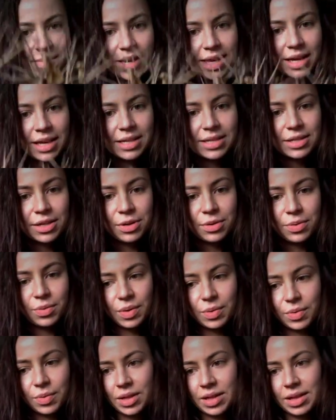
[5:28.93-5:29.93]
me, so
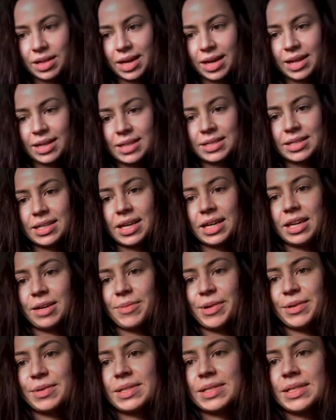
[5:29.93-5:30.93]
we'll uh, take him
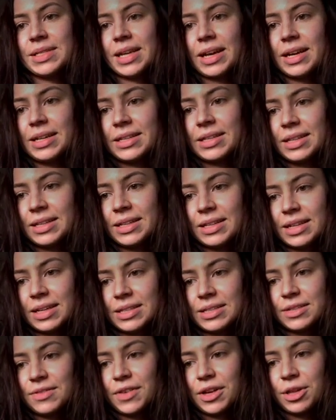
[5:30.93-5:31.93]
outside
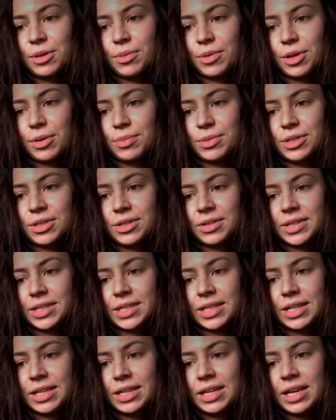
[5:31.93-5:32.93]
next available
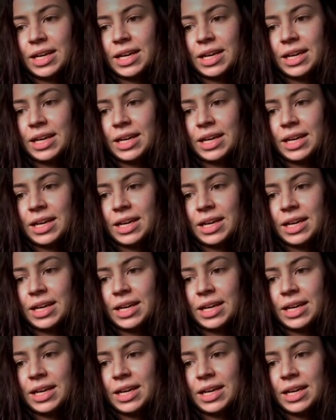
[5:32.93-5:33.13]
opportunity